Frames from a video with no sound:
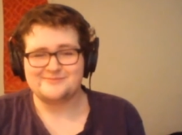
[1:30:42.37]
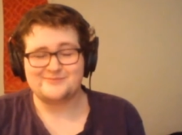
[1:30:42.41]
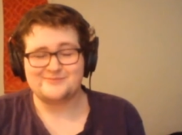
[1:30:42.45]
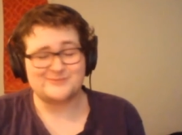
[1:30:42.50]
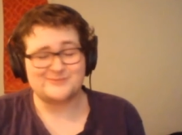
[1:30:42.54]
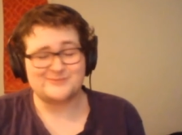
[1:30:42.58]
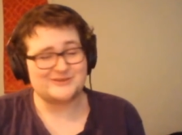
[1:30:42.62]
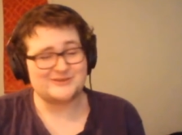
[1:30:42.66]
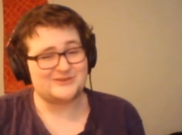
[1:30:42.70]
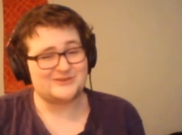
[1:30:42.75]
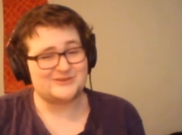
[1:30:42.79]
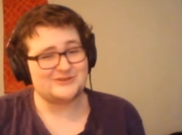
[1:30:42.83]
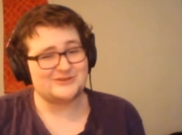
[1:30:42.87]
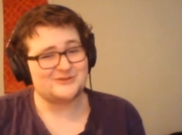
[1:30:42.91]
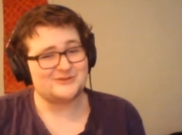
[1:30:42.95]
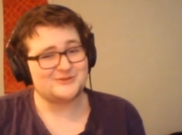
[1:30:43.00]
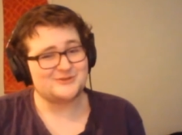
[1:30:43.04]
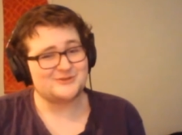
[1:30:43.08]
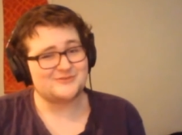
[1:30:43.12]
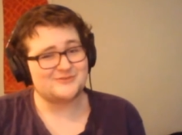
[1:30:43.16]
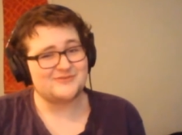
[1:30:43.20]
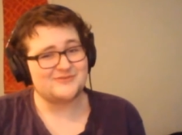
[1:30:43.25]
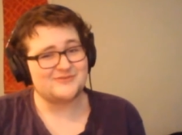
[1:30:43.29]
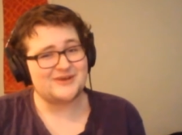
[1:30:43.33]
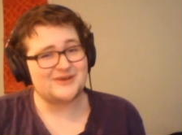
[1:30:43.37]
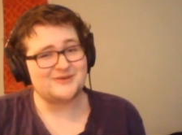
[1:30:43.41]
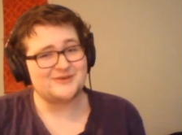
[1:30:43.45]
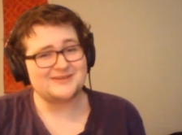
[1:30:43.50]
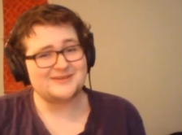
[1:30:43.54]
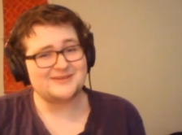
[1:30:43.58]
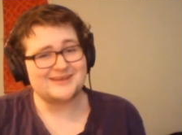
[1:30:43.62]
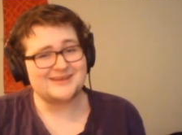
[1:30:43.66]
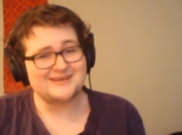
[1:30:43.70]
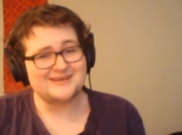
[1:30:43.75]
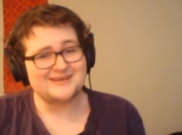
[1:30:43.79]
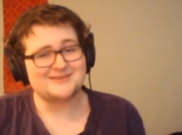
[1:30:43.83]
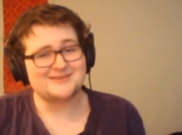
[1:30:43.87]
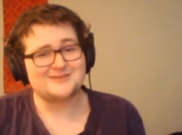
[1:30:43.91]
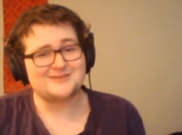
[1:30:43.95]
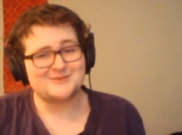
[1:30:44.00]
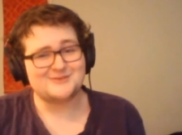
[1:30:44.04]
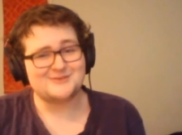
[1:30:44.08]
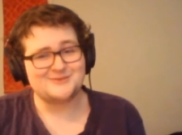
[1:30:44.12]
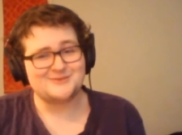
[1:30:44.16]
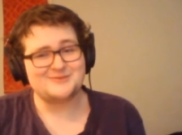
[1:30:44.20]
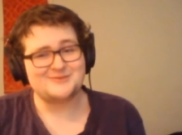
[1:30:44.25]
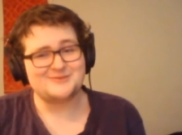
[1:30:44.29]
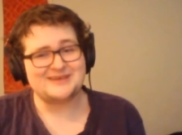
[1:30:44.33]
But she looked very nice
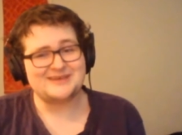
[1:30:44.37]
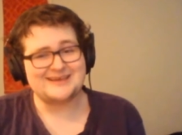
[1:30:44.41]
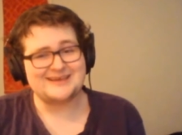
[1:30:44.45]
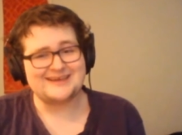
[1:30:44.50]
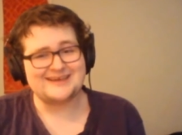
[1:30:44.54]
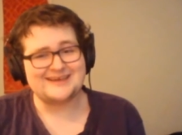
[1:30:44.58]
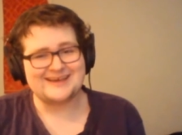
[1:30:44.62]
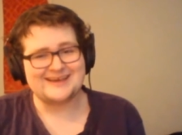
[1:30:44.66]
to me.